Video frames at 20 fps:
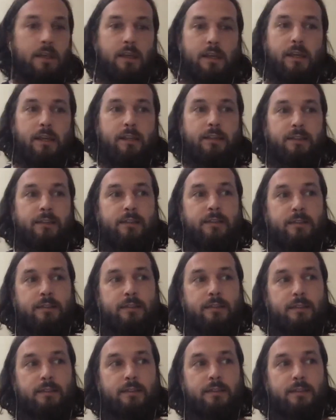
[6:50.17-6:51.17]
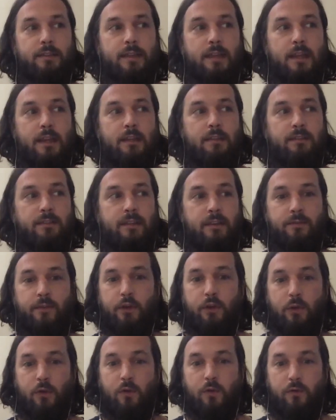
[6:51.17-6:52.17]
it's
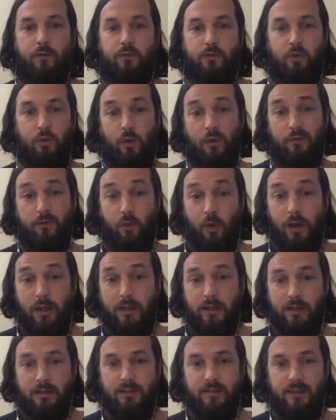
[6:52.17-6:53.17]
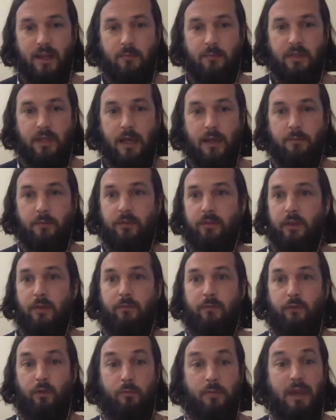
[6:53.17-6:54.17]
difficult to avoid this sometimes, and
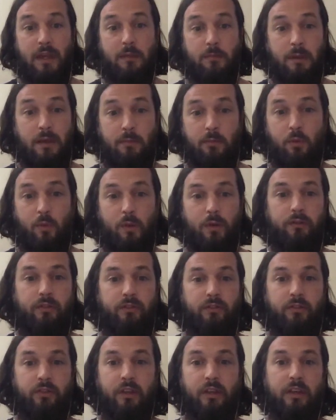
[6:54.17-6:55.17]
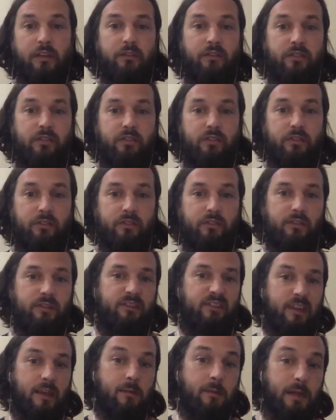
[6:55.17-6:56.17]
for many people, it's
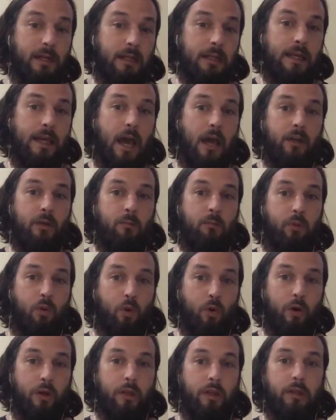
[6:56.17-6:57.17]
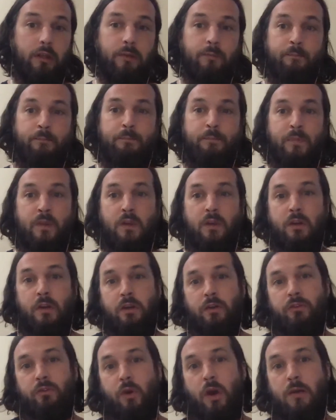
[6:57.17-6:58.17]
seemingly unimportant.
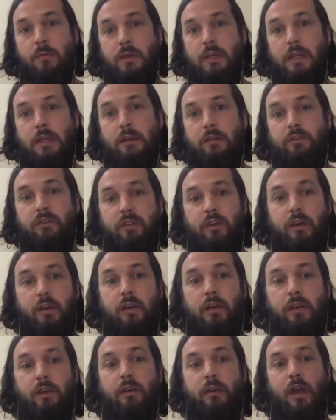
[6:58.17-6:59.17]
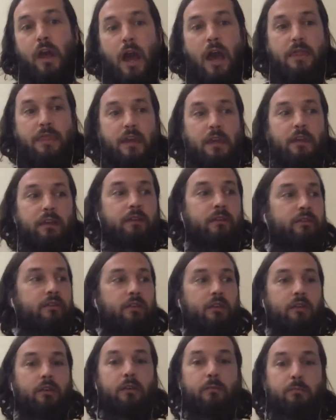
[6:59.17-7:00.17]
So I mean, it's I think it's
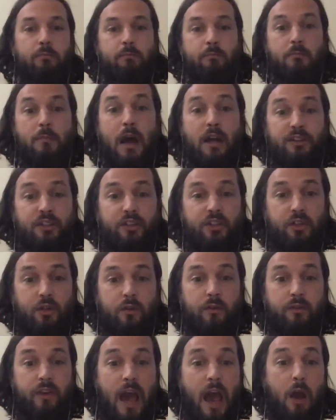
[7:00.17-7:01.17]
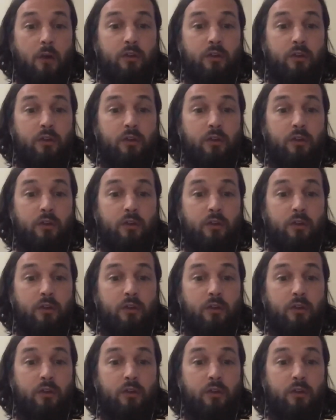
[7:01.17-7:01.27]
much of our